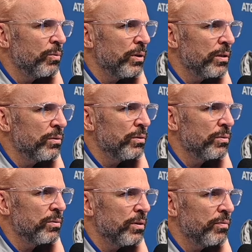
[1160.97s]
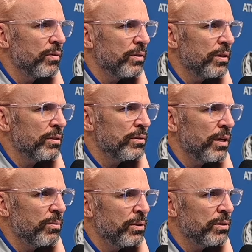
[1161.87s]
We can do different things
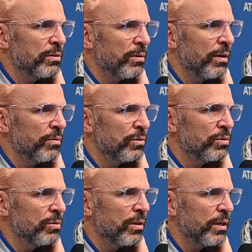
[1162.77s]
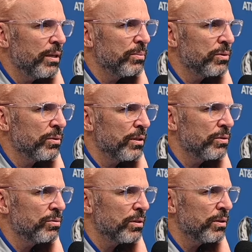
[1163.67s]
now. We just don't have to shoot layups or get
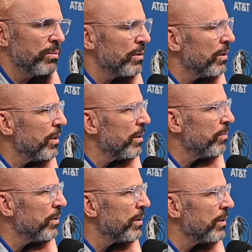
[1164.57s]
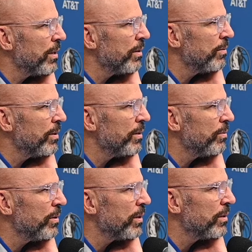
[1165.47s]
tricky with the layup. We can now
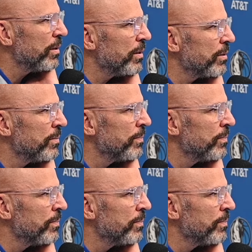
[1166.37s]
we can dunk.